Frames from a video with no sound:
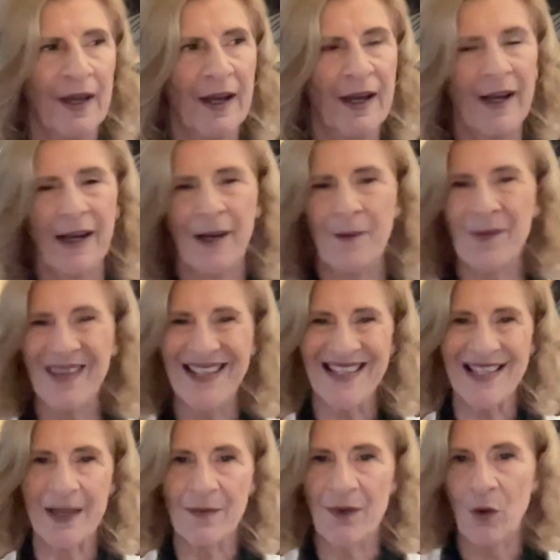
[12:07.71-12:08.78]
There's
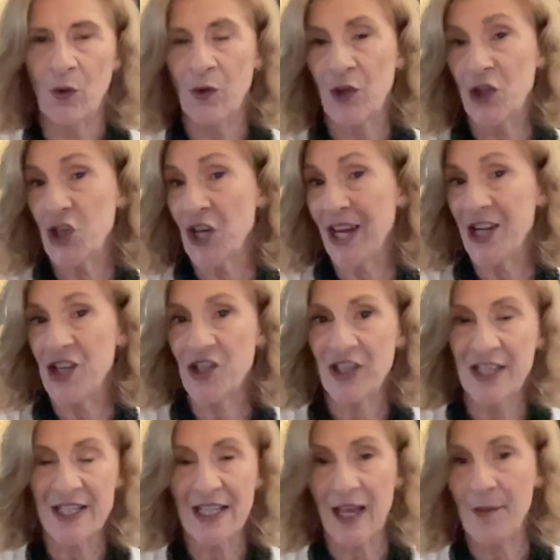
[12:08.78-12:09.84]
some, or the change
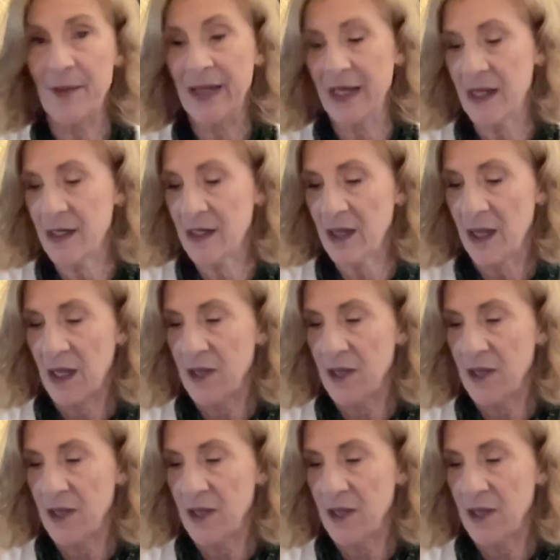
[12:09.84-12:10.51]
that's coming in.